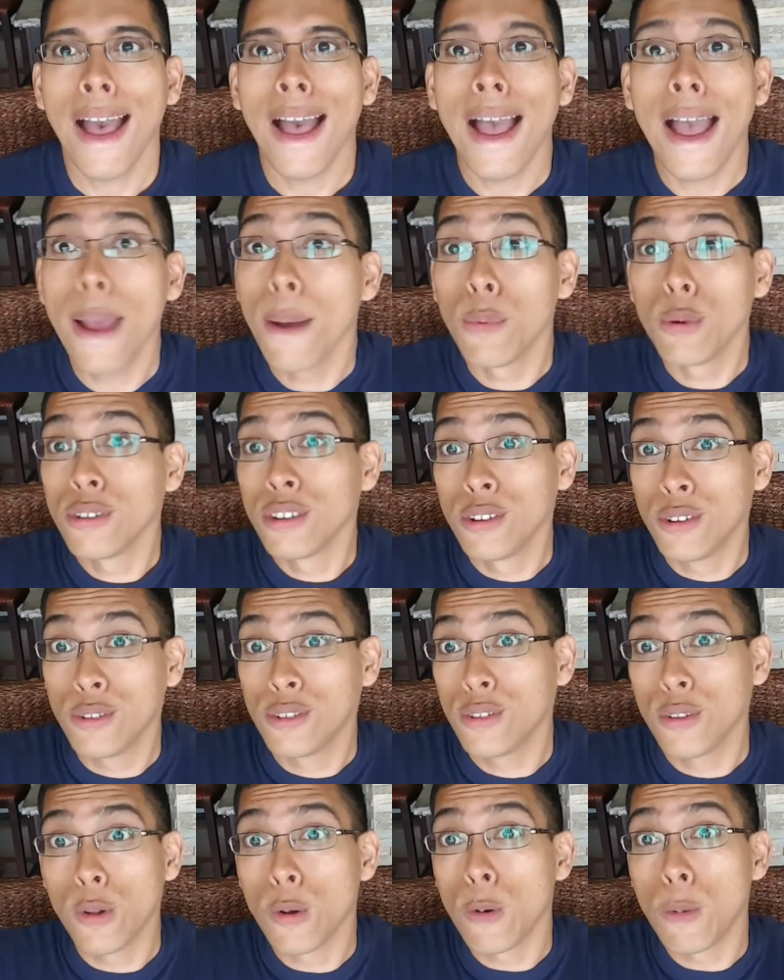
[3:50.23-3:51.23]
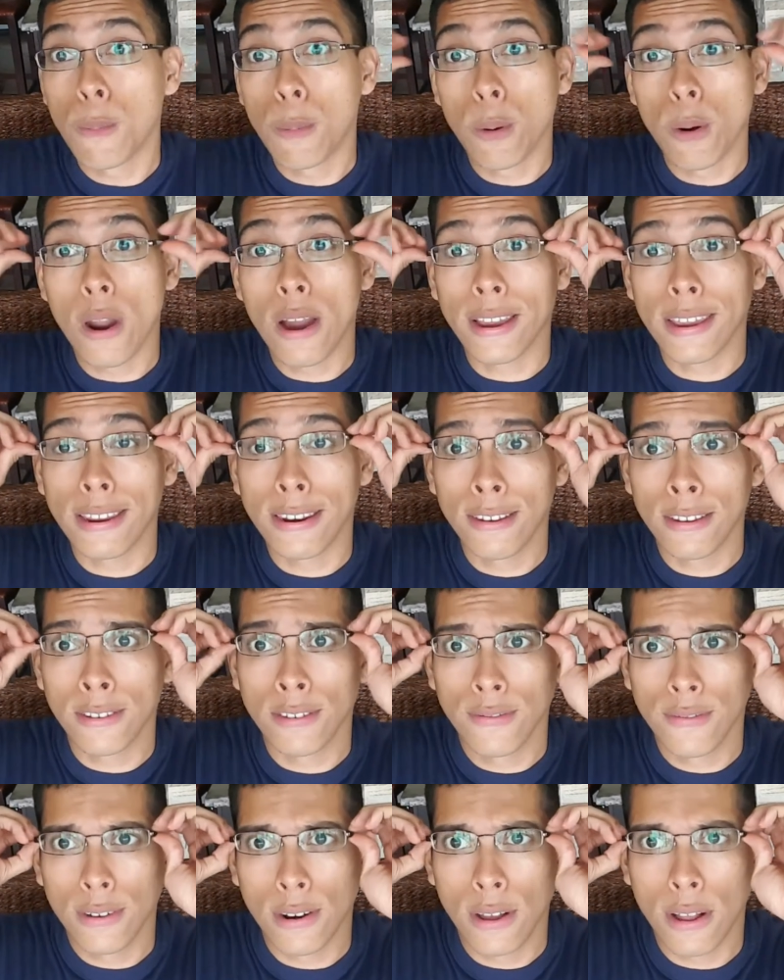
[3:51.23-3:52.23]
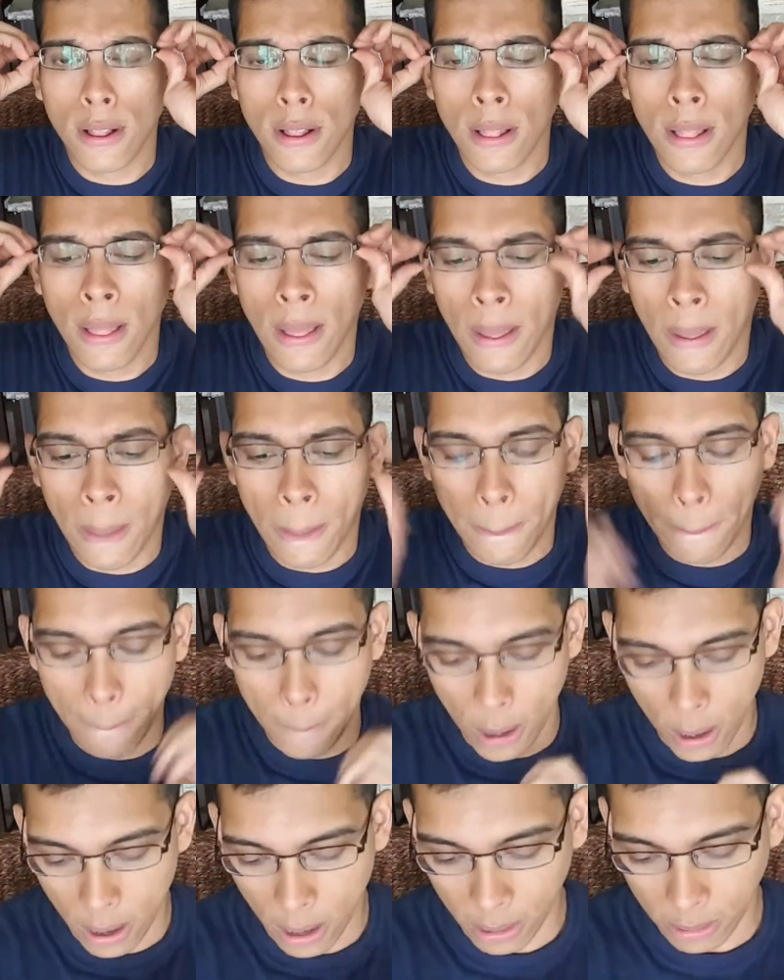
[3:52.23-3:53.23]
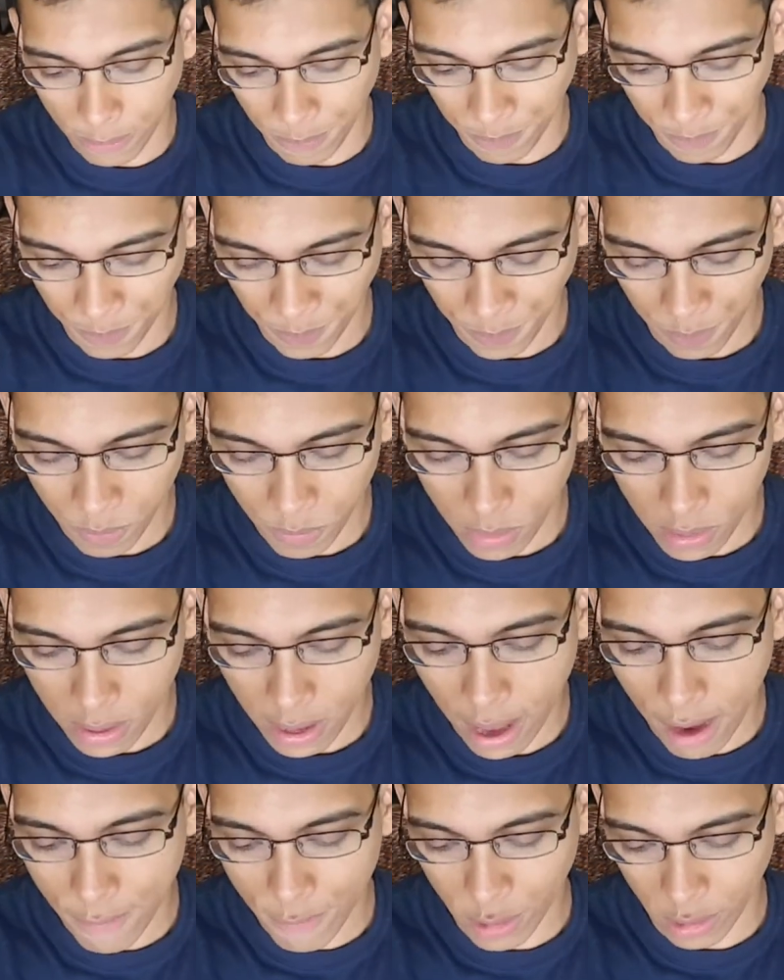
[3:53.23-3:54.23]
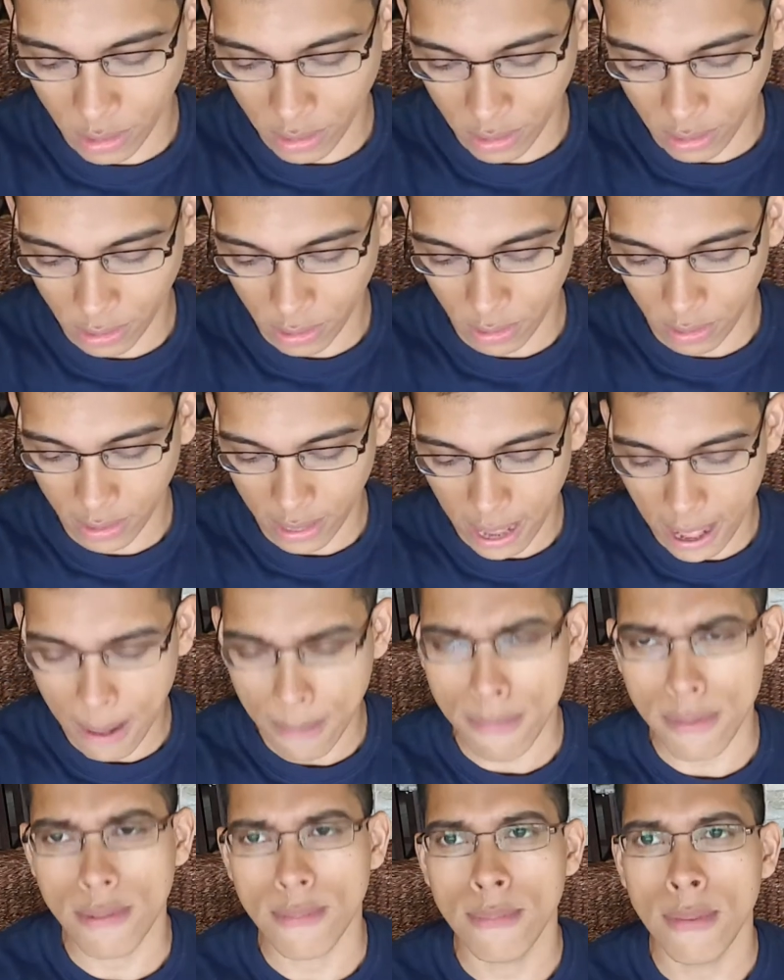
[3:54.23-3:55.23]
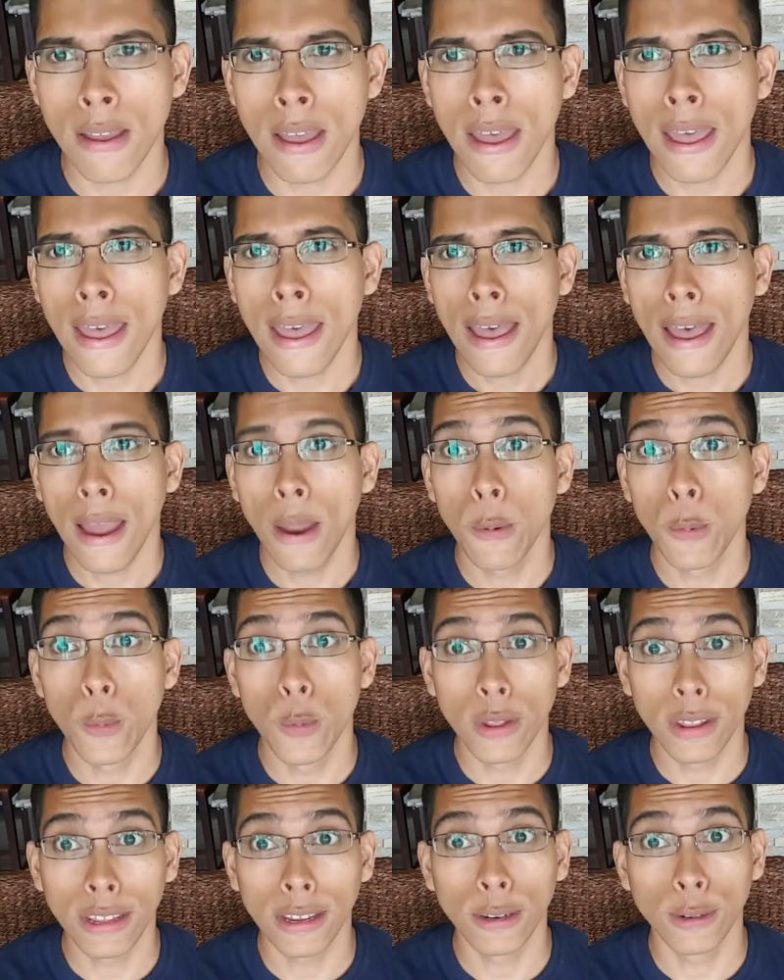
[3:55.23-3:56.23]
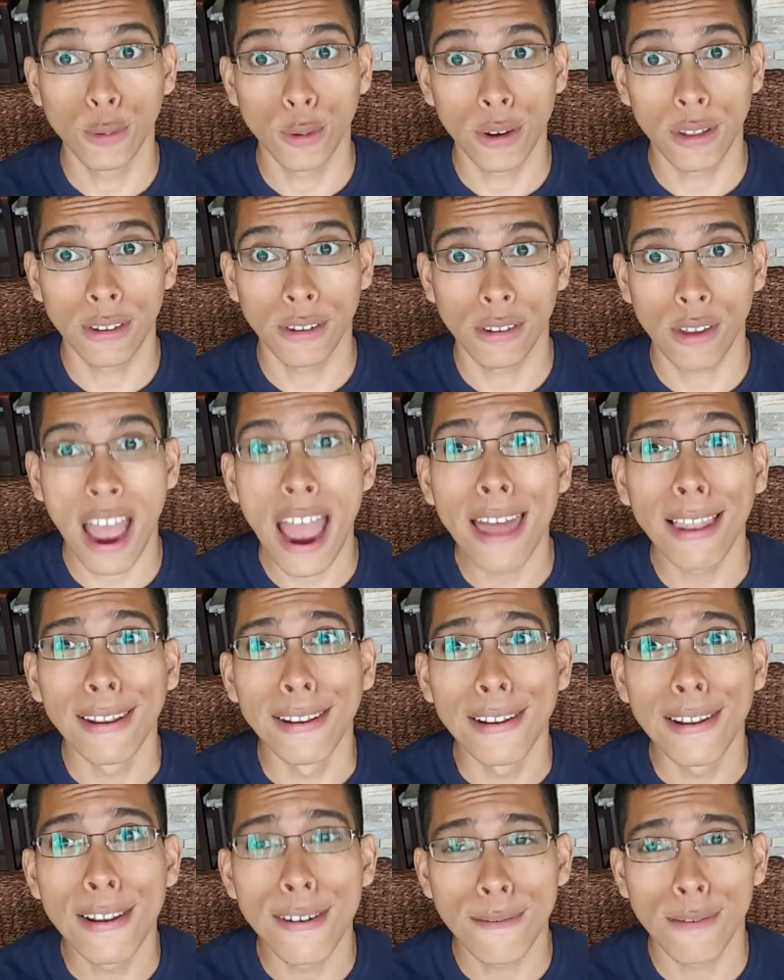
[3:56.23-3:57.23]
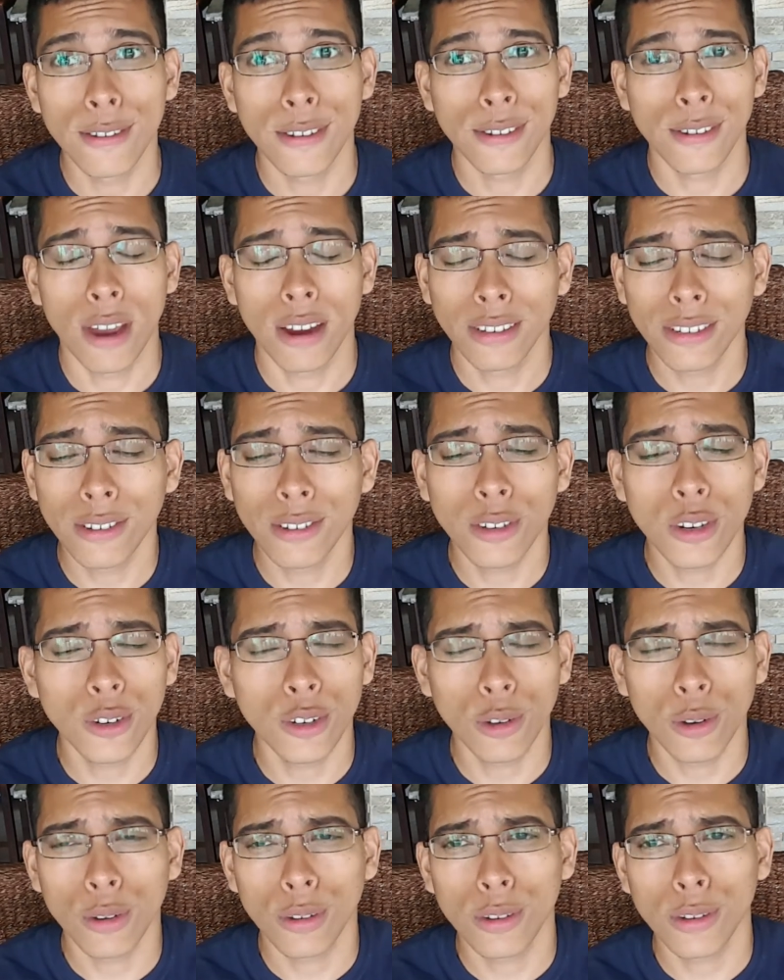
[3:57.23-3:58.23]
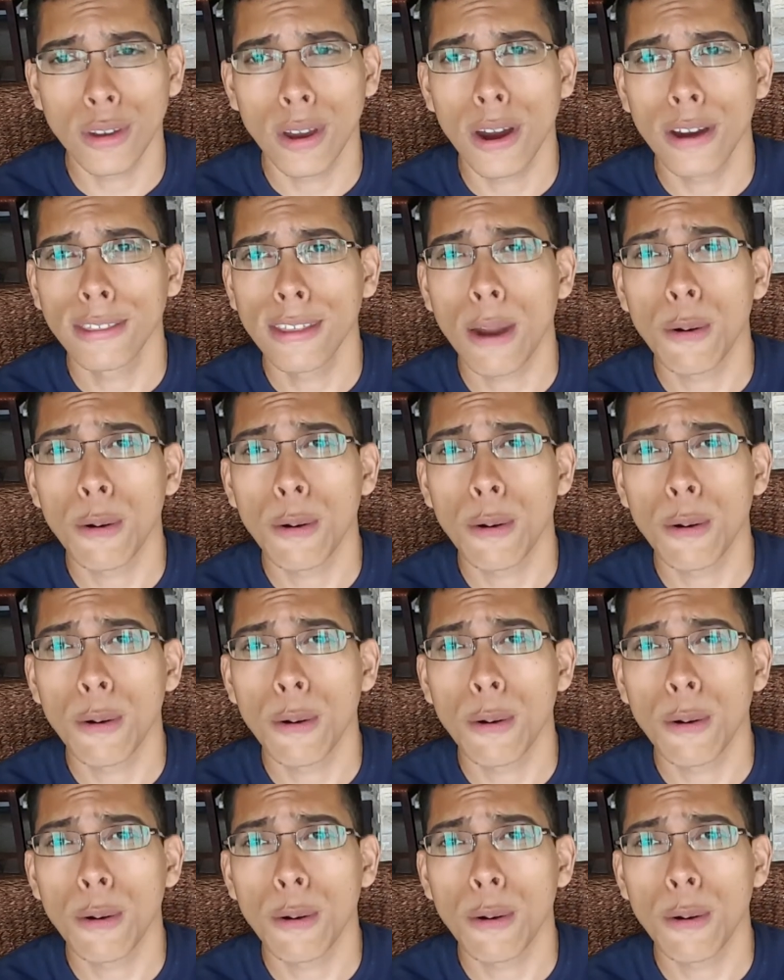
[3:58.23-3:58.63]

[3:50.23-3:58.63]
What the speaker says: I wasn't used to the whole progginess of it all. But after listening to this album, I really enjoy this. I love this song. It's such a good song.